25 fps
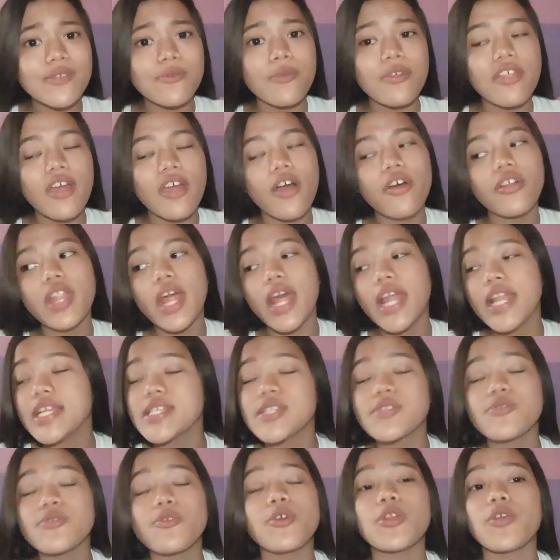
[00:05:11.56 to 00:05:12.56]
Yes,
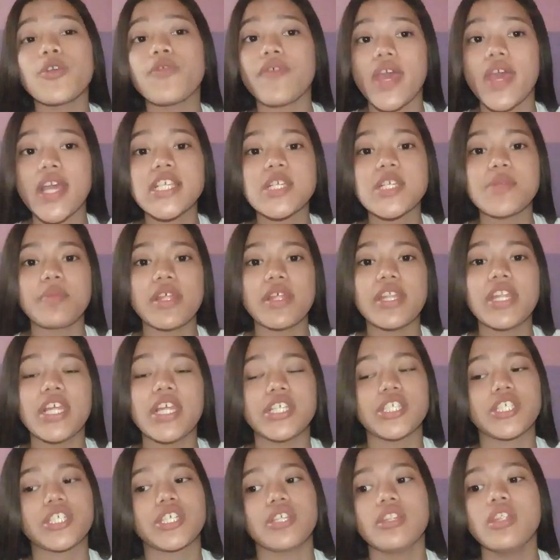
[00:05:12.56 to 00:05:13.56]
without any sort of
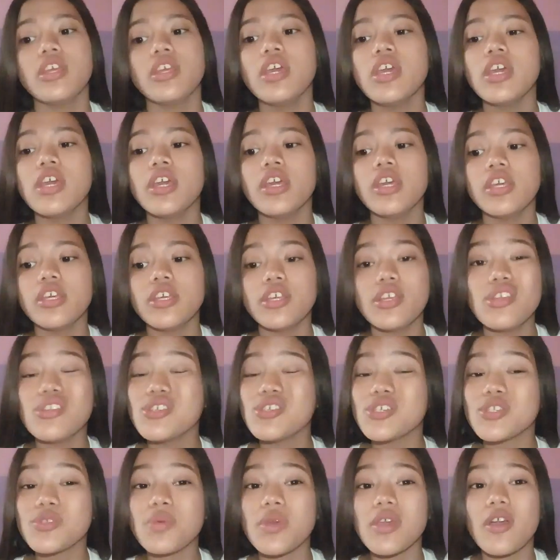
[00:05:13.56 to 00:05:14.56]
explanation.
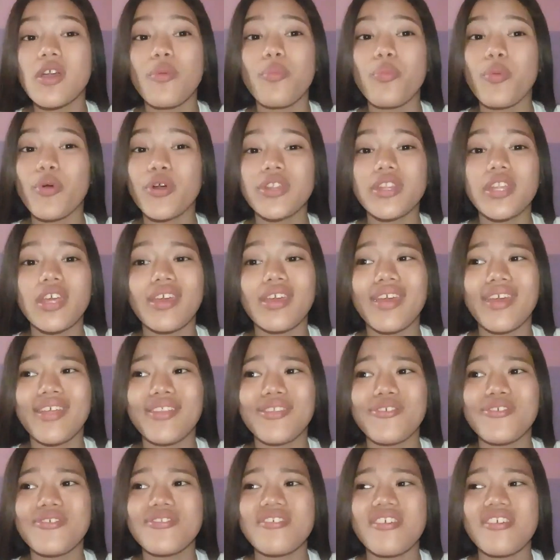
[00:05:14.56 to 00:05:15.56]
You just wake up
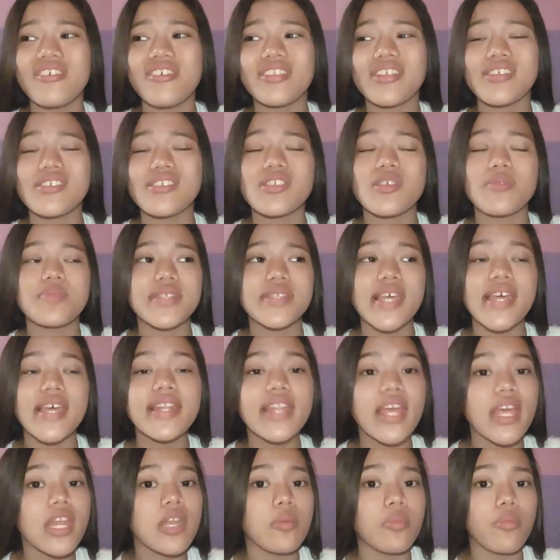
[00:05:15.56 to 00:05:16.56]
one day and you're not
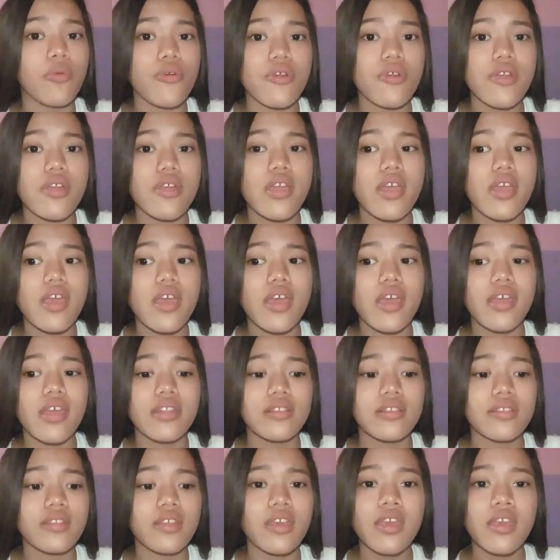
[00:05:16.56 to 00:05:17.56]
as upset
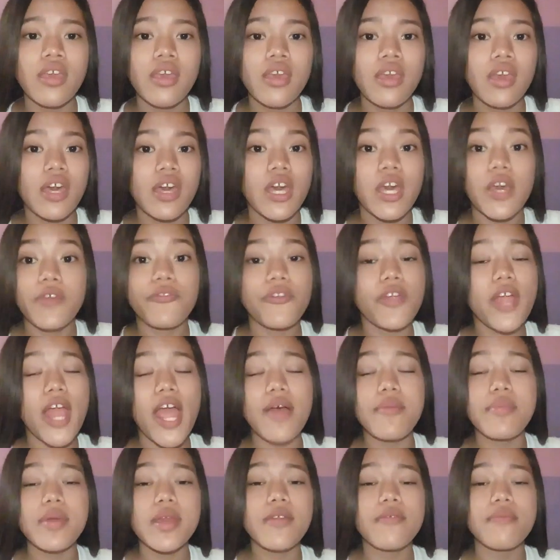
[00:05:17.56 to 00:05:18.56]
anymore. And
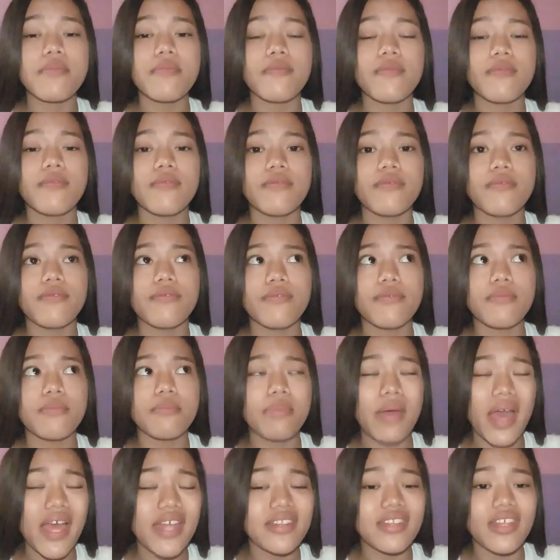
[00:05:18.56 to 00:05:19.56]
if you're having
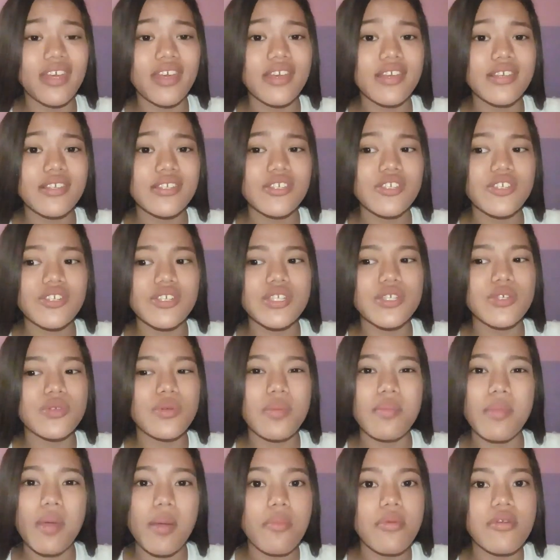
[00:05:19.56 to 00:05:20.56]
bad
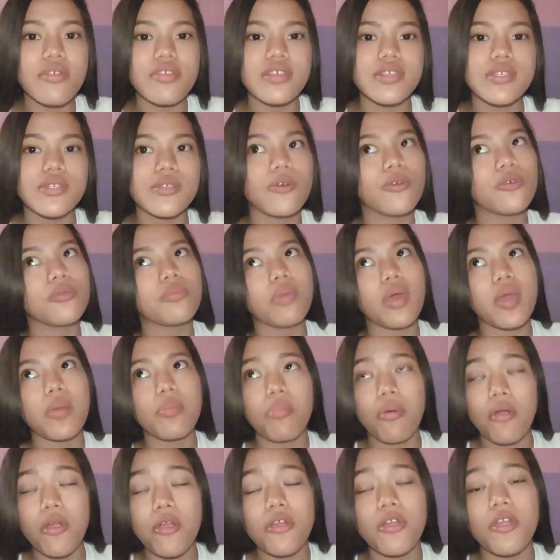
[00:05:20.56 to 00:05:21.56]
days, just remember this
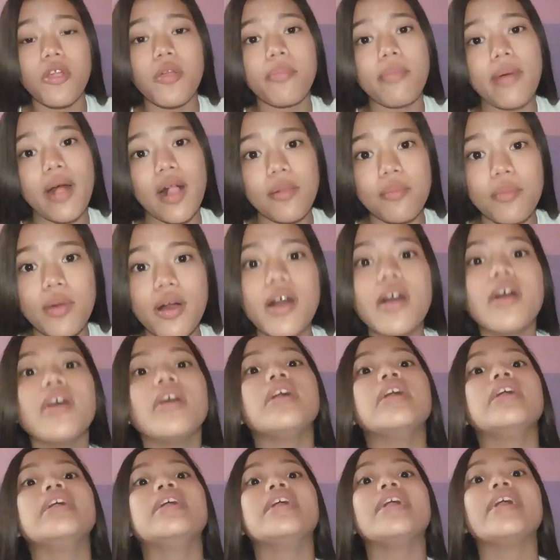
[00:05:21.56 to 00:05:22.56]
quote by Parker
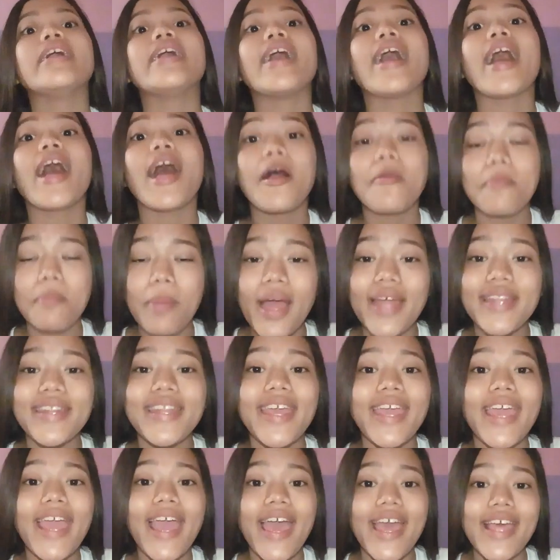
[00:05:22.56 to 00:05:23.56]
Palma.
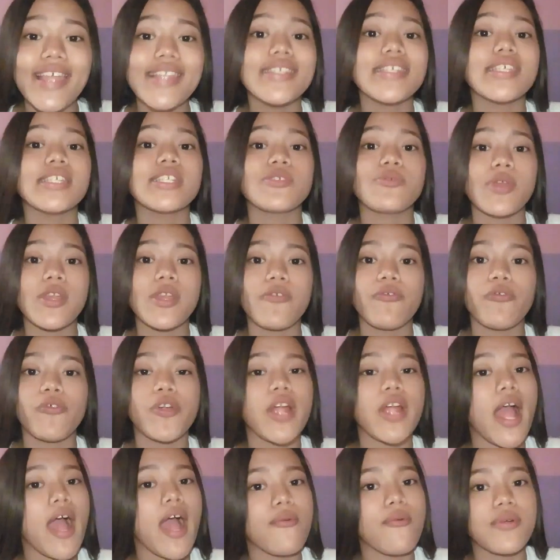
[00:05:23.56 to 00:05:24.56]
A bad day ends
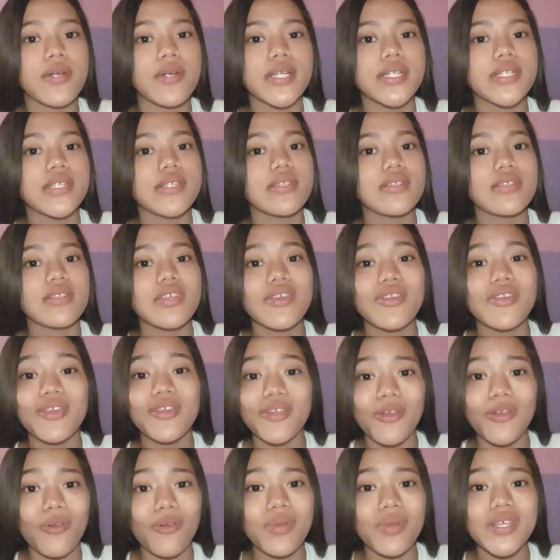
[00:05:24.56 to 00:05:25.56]
in 24
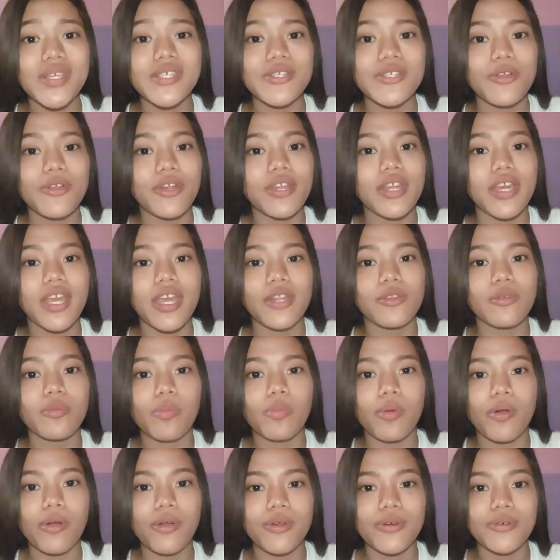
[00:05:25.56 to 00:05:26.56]
hours. You can always
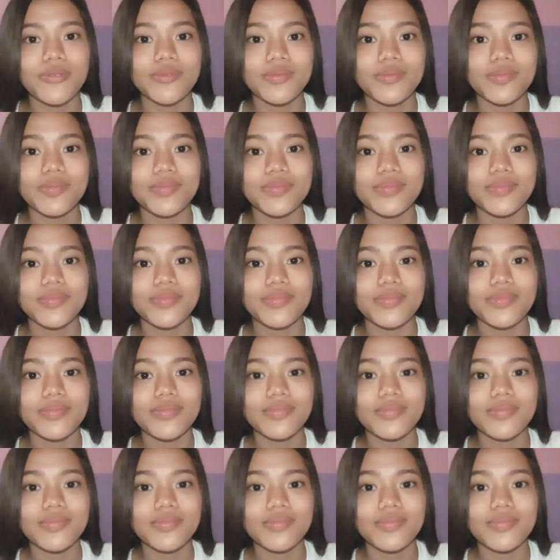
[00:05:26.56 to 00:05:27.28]
start again tomorrow.